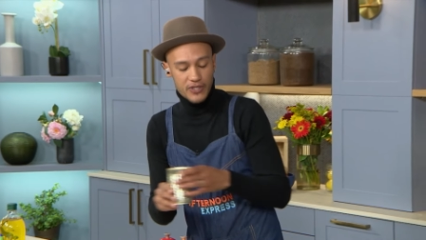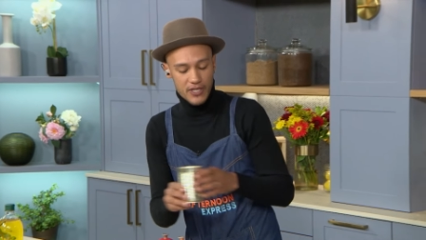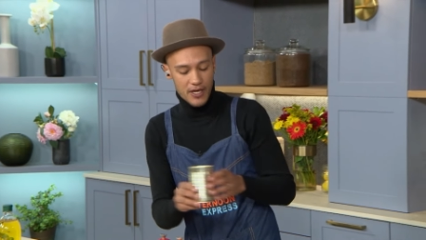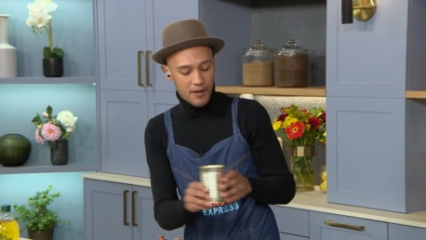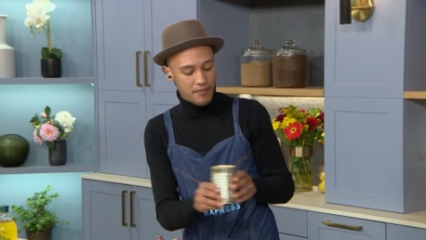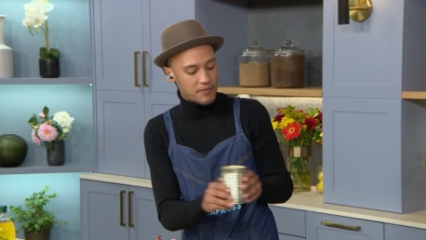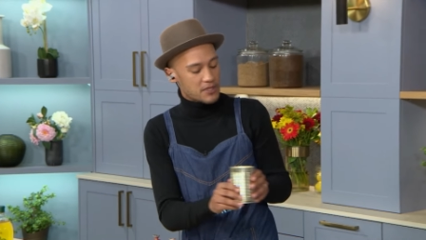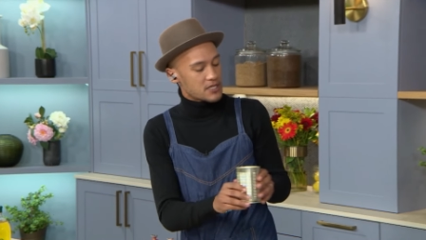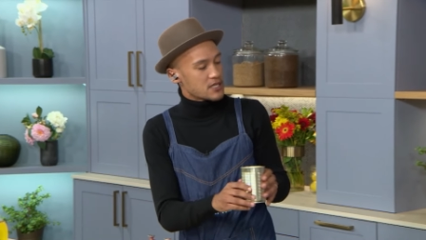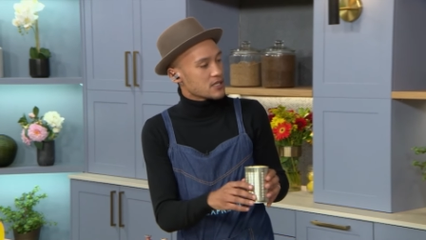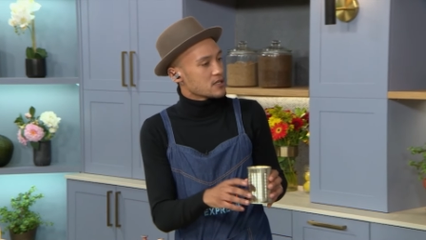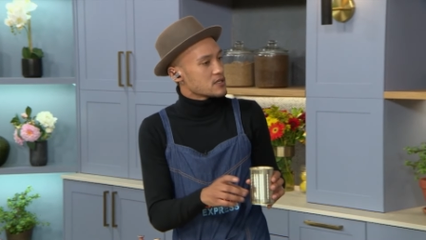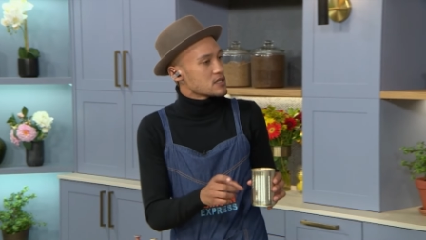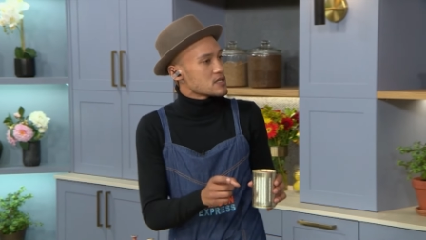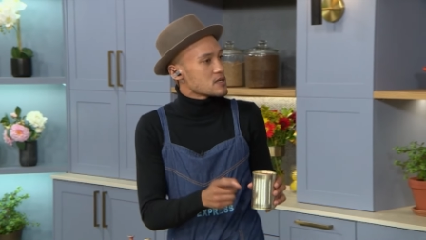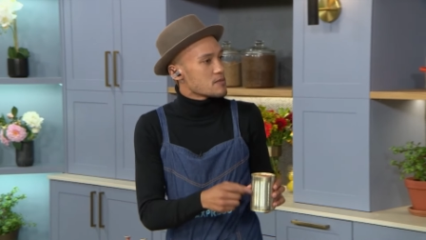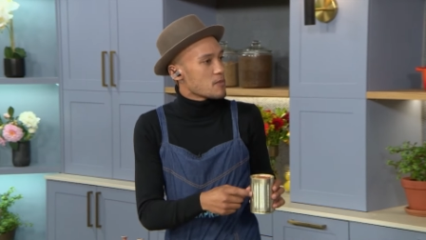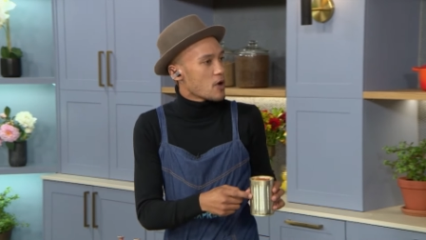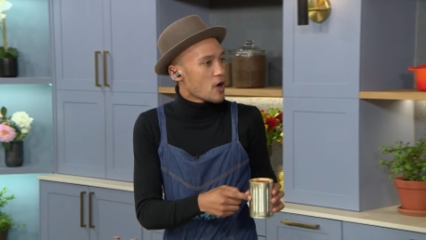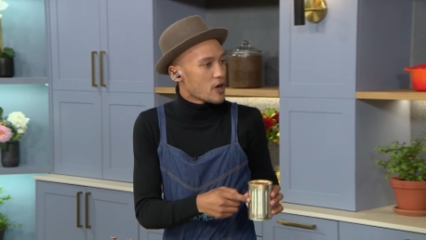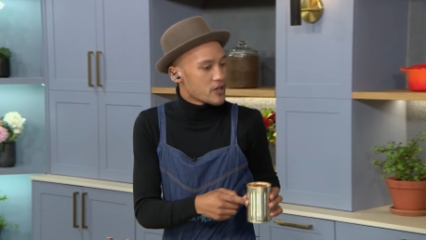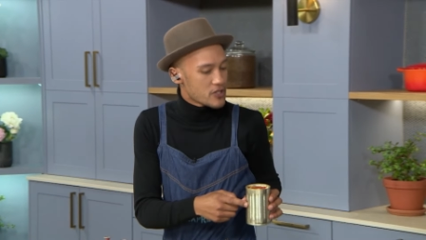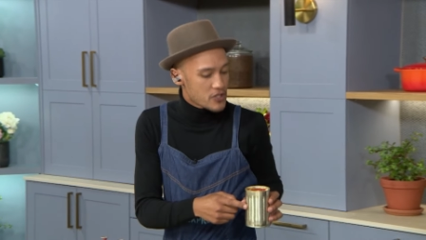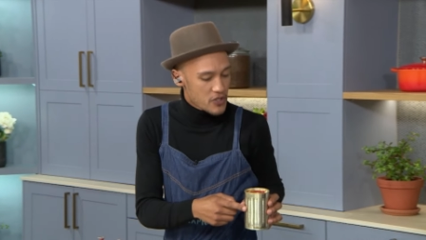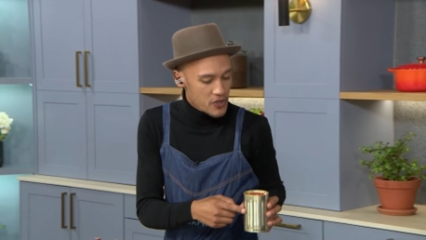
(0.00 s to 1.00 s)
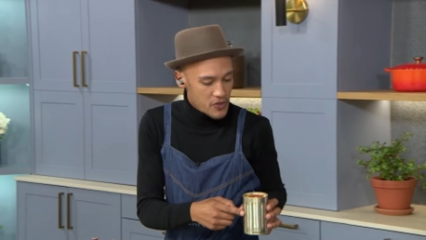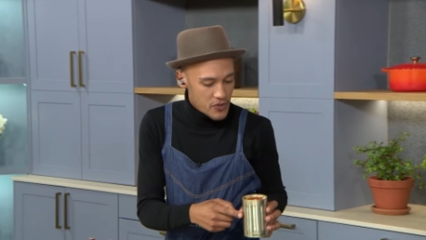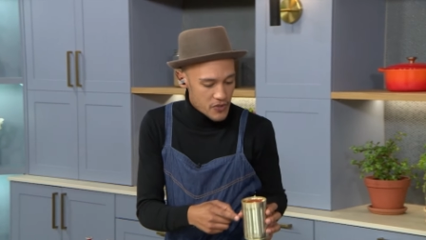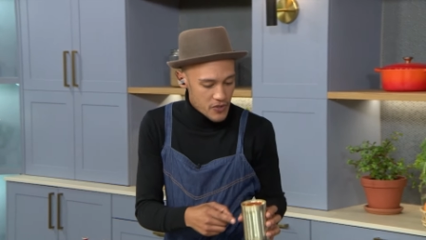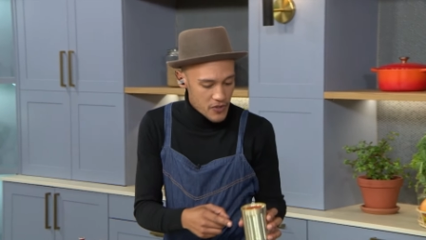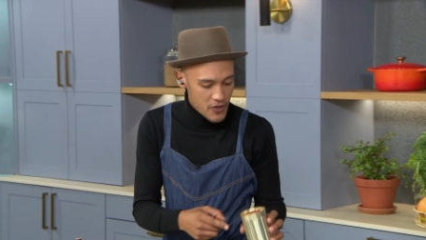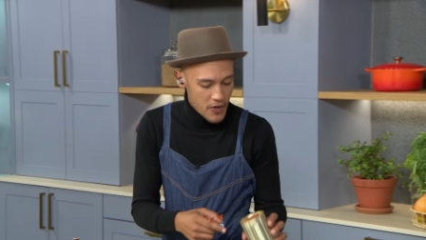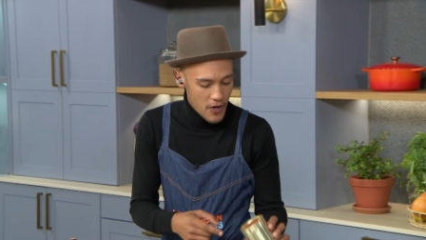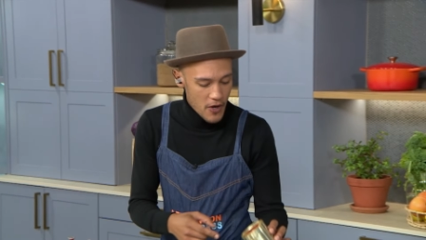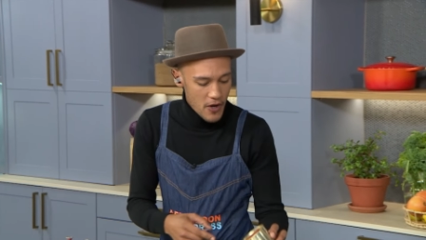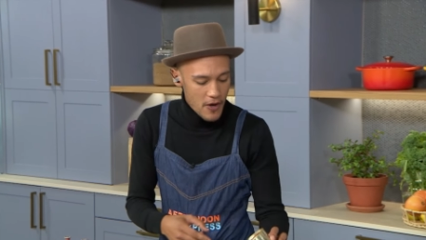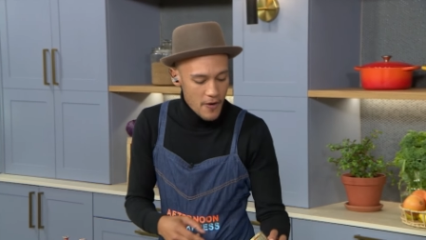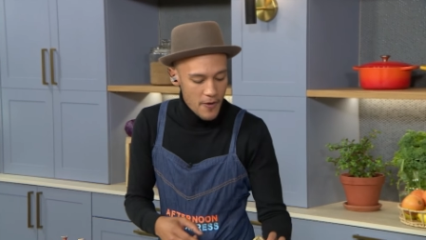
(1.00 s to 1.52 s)
some tin
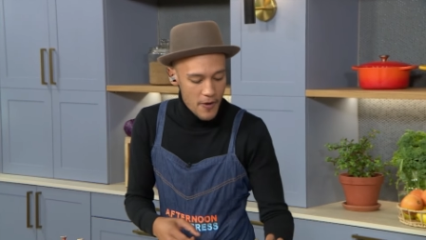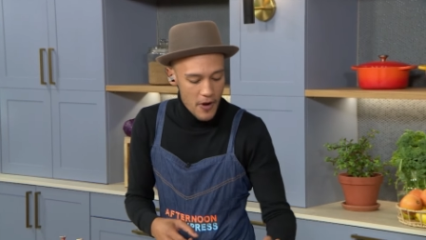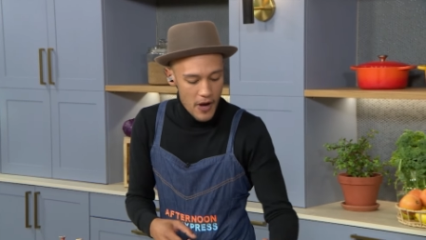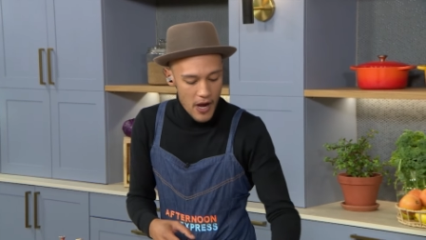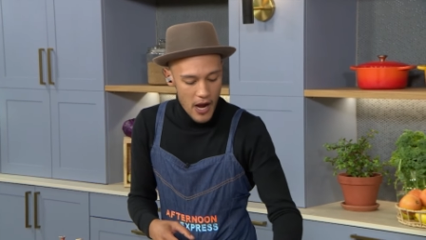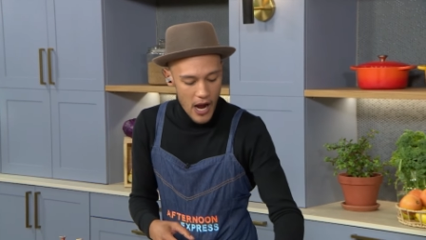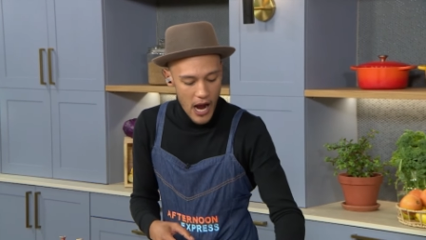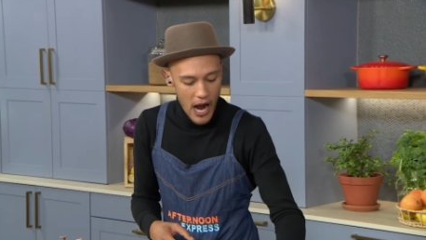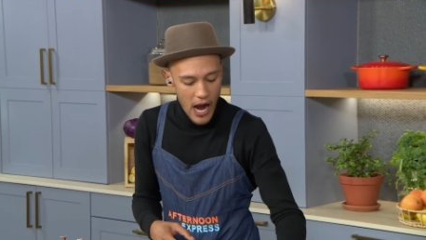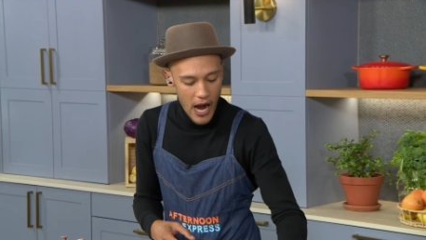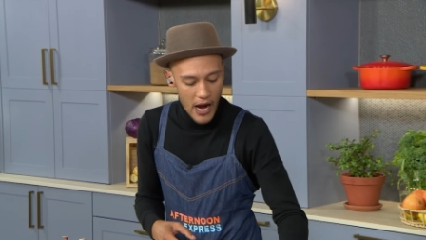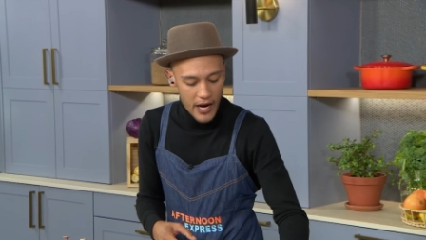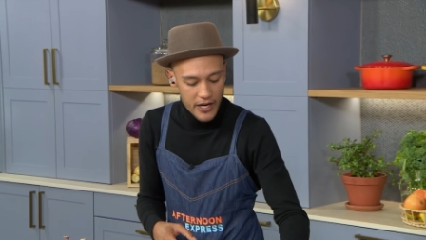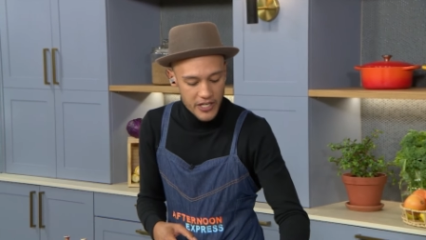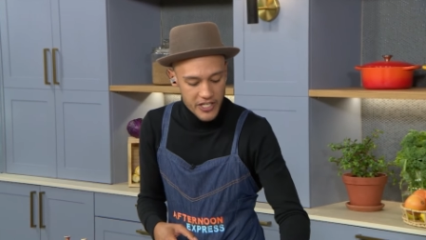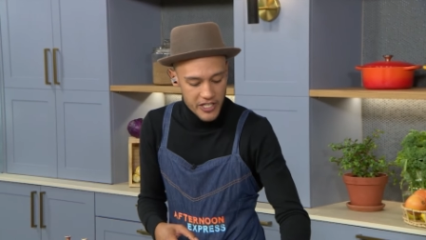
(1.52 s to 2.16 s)
tomatoes. Okay.